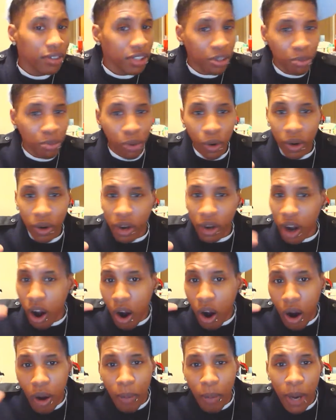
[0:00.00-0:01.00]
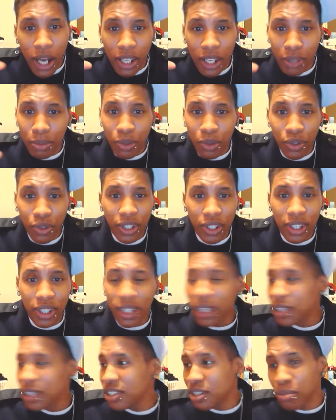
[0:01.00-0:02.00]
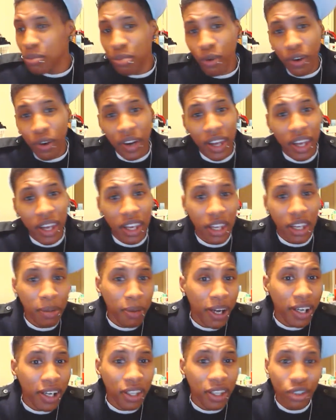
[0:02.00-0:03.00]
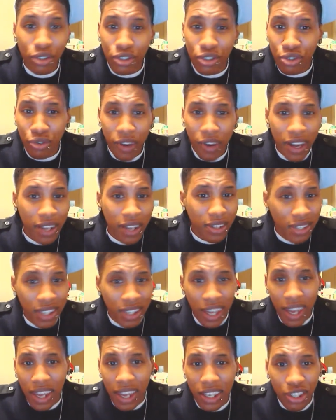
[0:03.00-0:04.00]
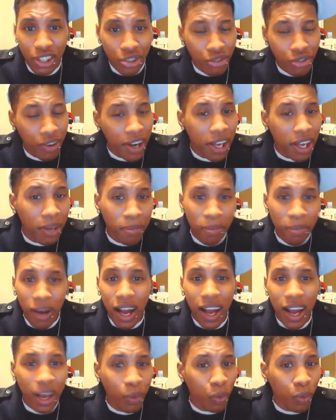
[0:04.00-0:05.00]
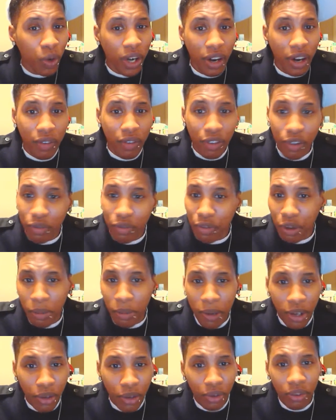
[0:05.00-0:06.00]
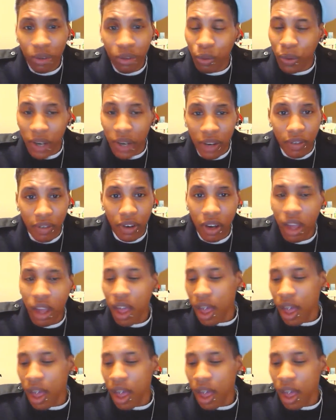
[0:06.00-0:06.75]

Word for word: Support all my community. Support anybody who's trans, gay, straight, bi, whatever, female, whatever.